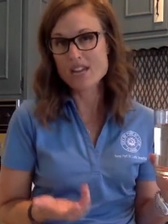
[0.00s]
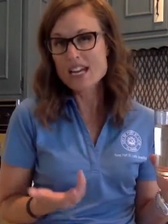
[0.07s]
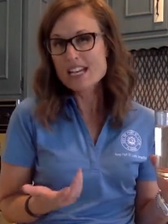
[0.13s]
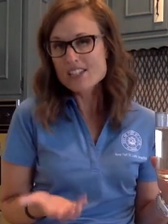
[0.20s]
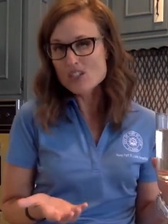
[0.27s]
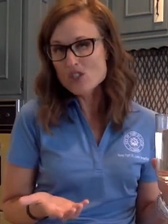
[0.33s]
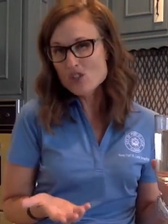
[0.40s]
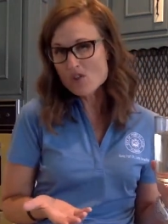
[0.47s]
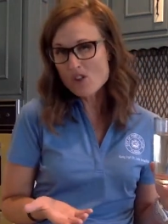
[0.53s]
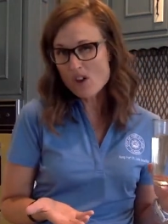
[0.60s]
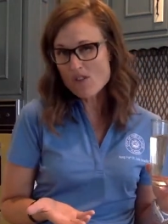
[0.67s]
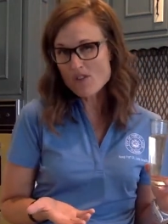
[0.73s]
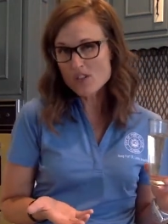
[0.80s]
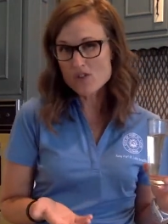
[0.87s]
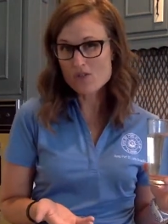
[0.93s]
Did you know
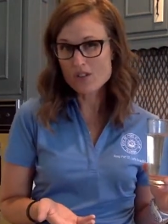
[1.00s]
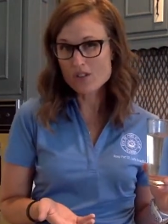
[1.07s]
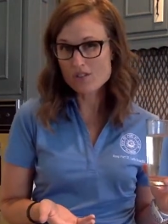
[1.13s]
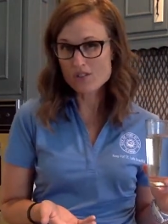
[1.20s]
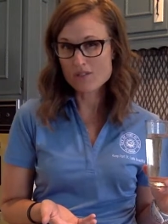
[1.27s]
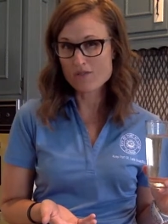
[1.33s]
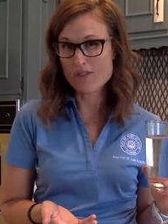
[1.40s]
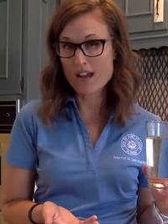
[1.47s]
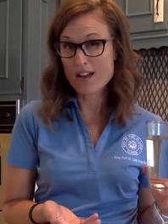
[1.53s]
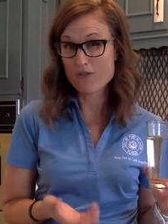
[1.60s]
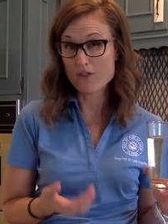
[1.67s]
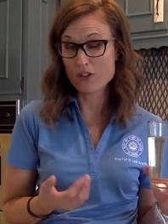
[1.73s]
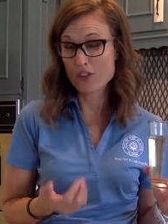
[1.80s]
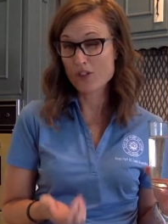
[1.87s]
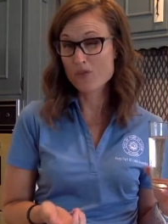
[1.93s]
that you can survive
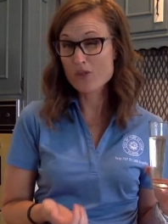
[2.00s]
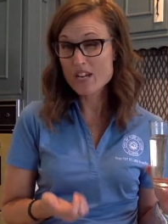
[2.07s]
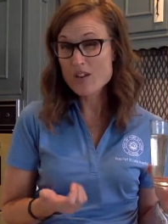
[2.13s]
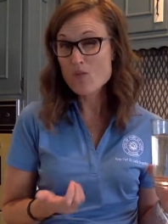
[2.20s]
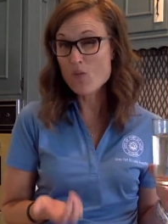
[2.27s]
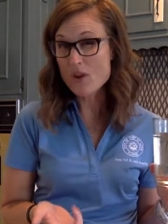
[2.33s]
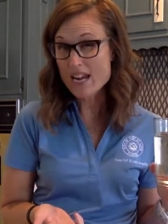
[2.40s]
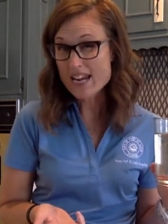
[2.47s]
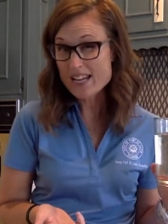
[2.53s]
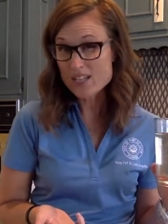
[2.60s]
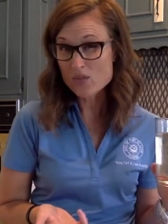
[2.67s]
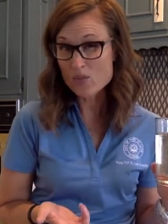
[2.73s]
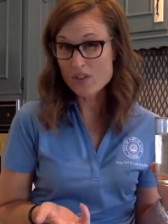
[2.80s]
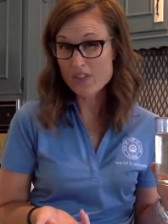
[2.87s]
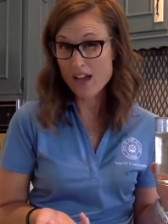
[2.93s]
for three weeks
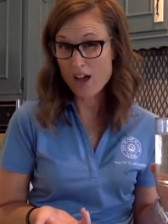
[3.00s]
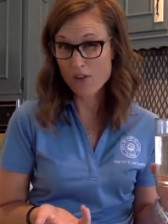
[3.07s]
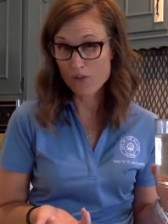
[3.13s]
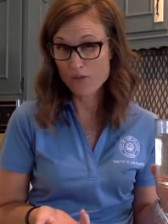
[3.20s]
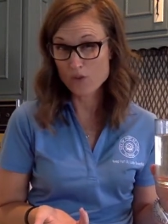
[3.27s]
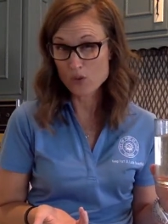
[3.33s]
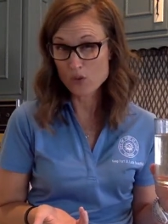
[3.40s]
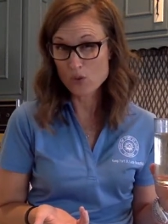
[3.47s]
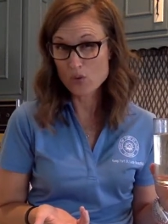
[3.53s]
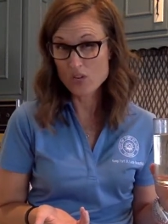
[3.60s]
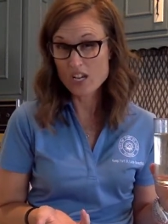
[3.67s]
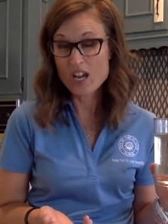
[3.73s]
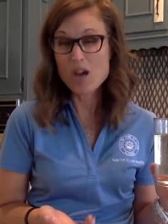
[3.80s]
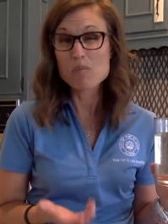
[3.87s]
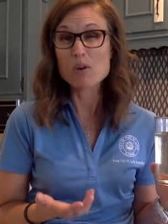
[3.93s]
without food,
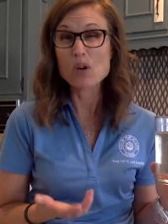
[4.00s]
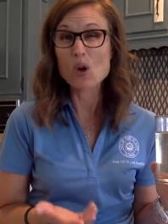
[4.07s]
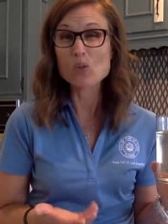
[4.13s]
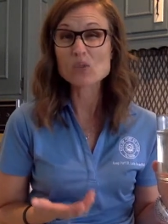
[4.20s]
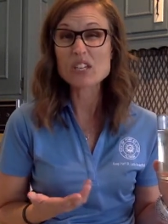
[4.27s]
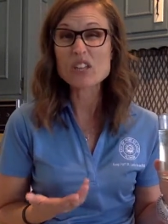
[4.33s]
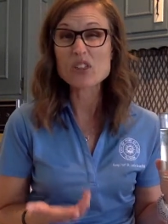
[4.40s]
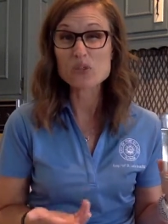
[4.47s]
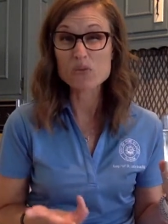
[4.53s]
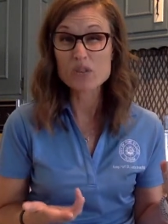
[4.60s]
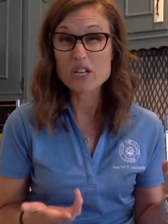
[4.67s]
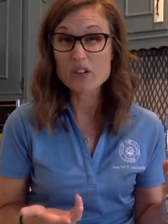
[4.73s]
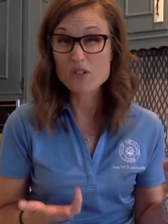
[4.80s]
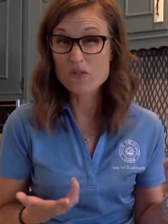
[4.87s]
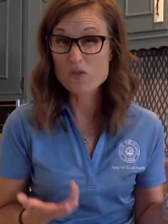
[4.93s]
but only three
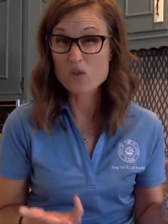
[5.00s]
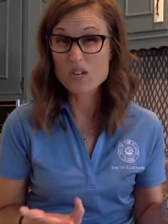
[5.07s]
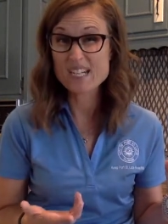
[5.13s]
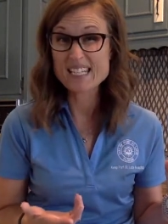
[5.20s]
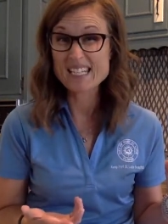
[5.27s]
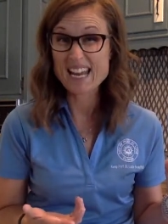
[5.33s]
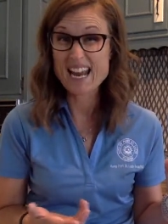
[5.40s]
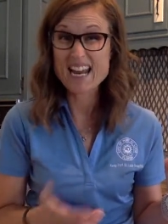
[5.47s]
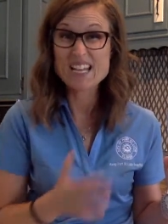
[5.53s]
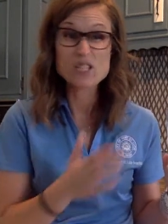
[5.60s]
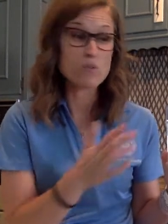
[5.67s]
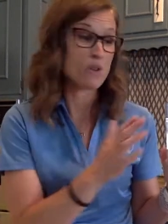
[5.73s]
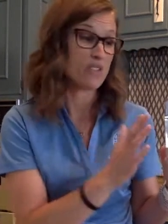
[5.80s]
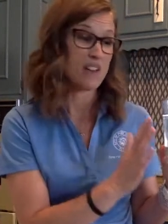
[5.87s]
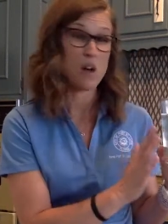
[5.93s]
or four days
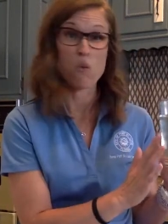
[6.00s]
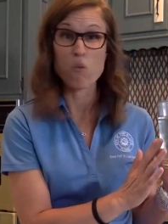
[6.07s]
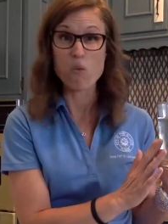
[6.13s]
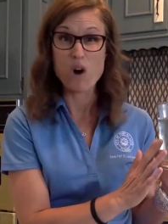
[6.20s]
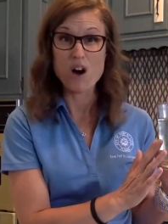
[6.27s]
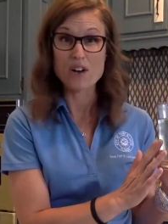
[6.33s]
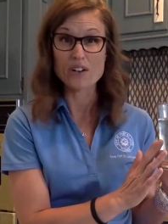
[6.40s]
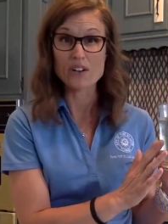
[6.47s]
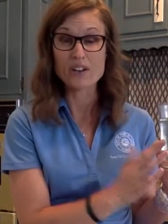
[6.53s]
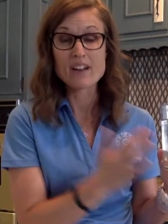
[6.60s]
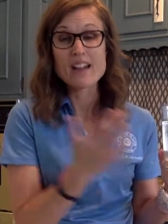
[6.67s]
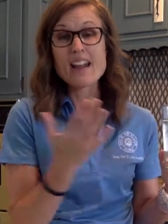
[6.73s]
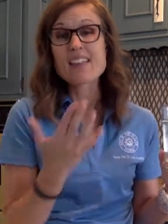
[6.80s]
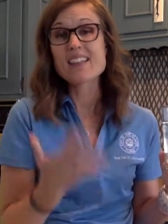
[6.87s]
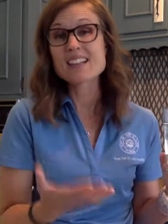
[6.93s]
without water?
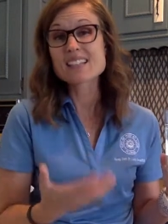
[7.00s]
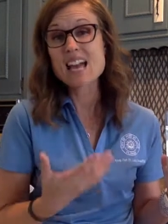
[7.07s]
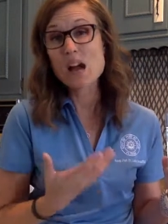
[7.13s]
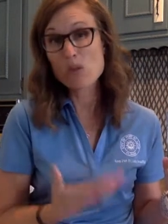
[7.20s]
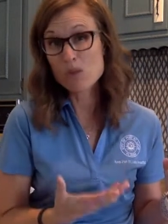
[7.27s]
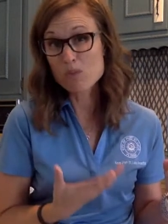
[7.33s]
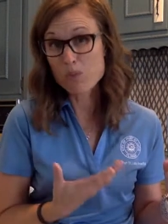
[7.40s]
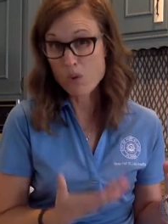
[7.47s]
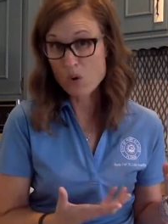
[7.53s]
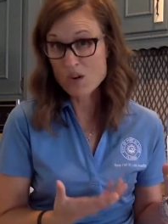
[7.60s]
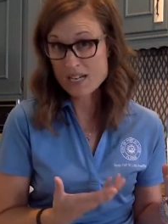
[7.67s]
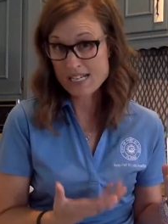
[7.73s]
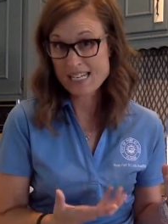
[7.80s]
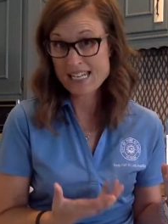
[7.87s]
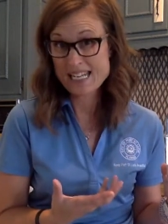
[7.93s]
That's how
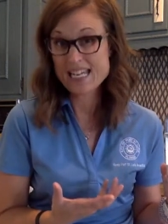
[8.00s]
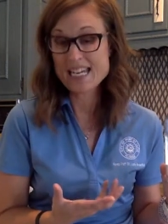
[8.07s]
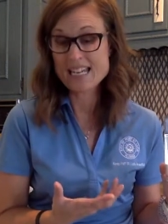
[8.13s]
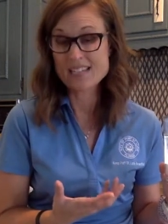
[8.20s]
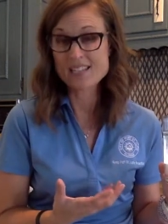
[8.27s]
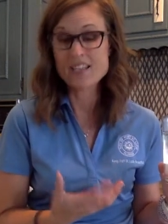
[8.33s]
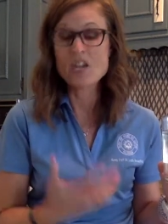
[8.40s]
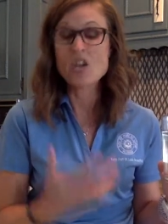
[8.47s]
important it is.